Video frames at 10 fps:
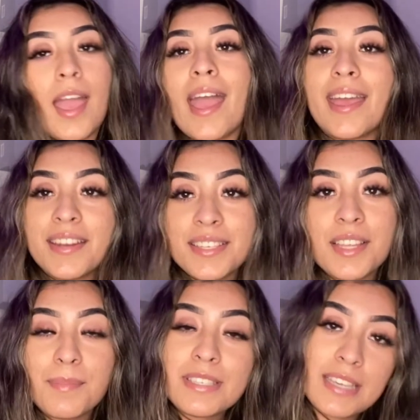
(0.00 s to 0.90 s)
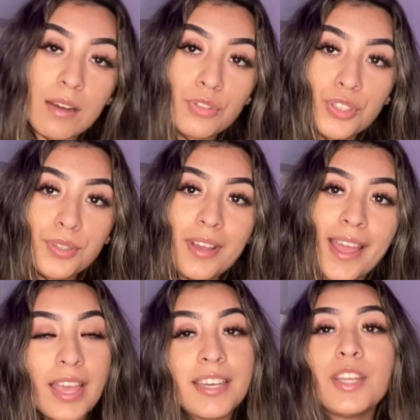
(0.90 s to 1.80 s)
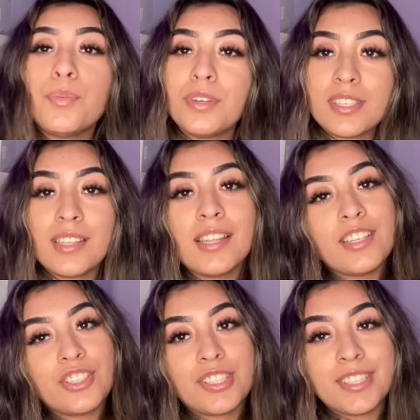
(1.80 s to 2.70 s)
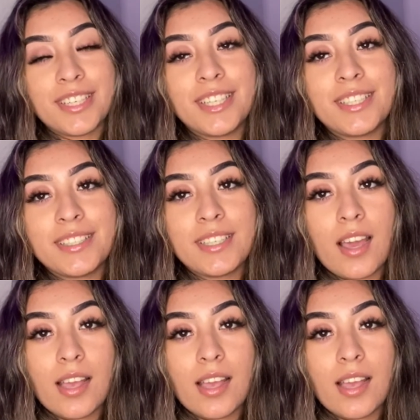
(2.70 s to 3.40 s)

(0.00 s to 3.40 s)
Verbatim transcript: and his name is Gaucho and he recently just turned